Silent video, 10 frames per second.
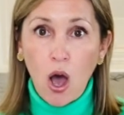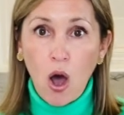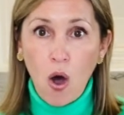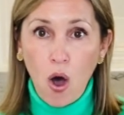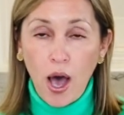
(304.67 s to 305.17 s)

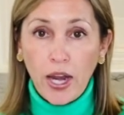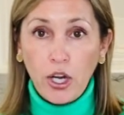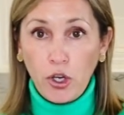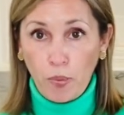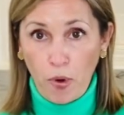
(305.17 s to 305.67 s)

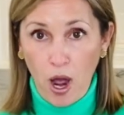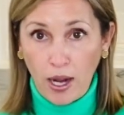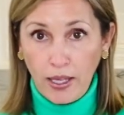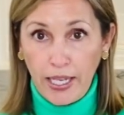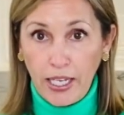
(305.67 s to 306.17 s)
on your
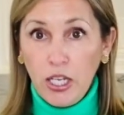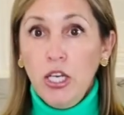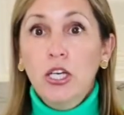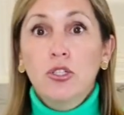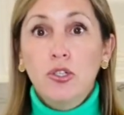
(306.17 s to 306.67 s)
broccoli,
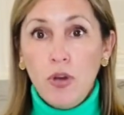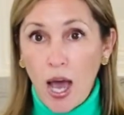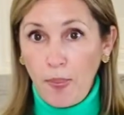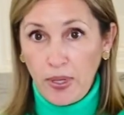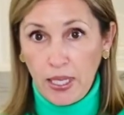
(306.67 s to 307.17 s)
do
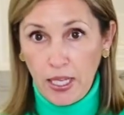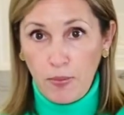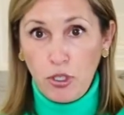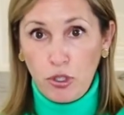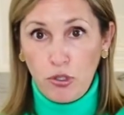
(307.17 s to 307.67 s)
not put the
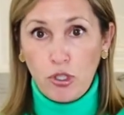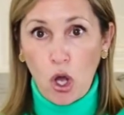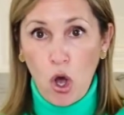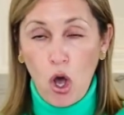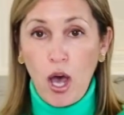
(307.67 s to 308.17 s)
lemon juice
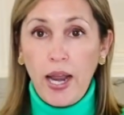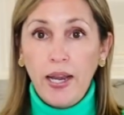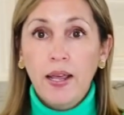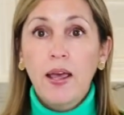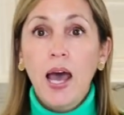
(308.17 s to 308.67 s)

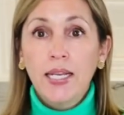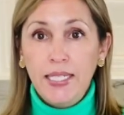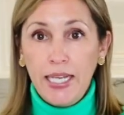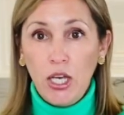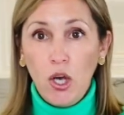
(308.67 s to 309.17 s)
on
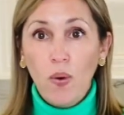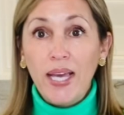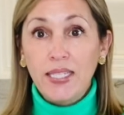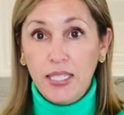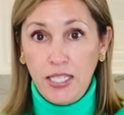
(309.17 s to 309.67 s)
until
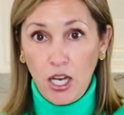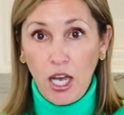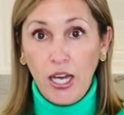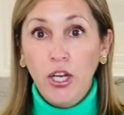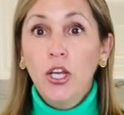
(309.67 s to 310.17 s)
it's
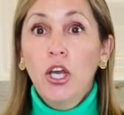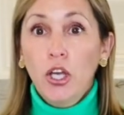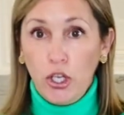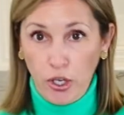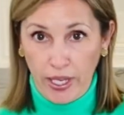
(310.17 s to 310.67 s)
done
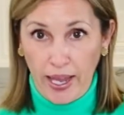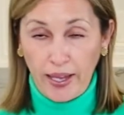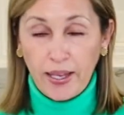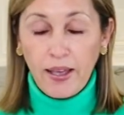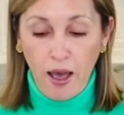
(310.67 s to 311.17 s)

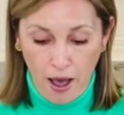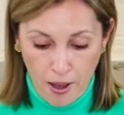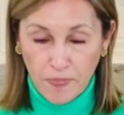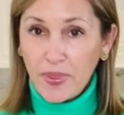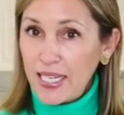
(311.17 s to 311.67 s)
cooking.
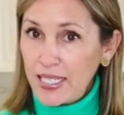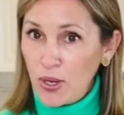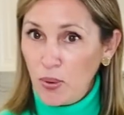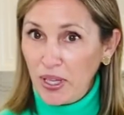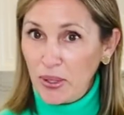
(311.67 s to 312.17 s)
That's the
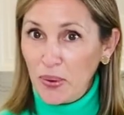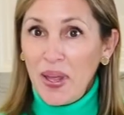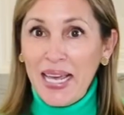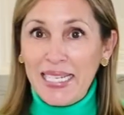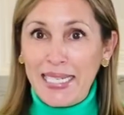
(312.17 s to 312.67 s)
only little
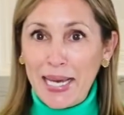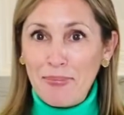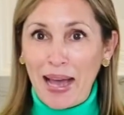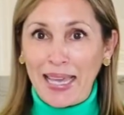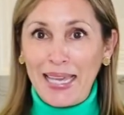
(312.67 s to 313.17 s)
tip
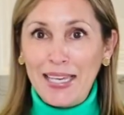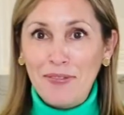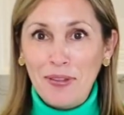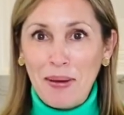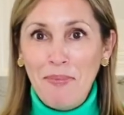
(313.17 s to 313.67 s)
I can give
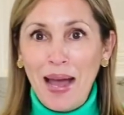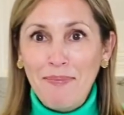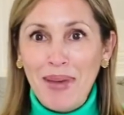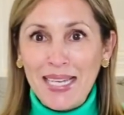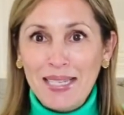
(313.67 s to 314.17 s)
you that might
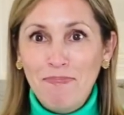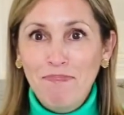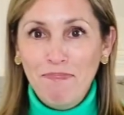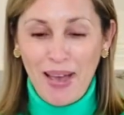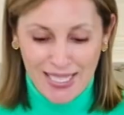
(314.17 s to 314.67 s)

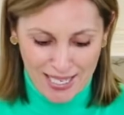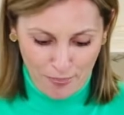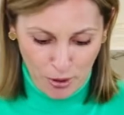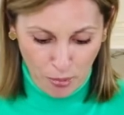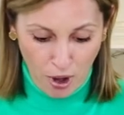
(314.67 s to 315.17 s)
mess up
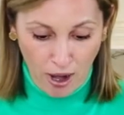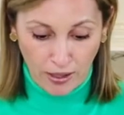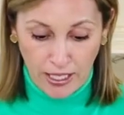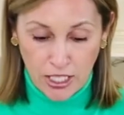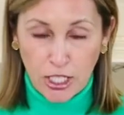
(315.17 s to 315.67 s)
your
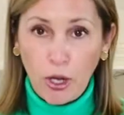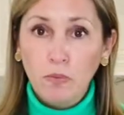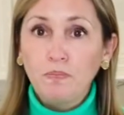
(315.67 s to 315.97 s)
broccoli. So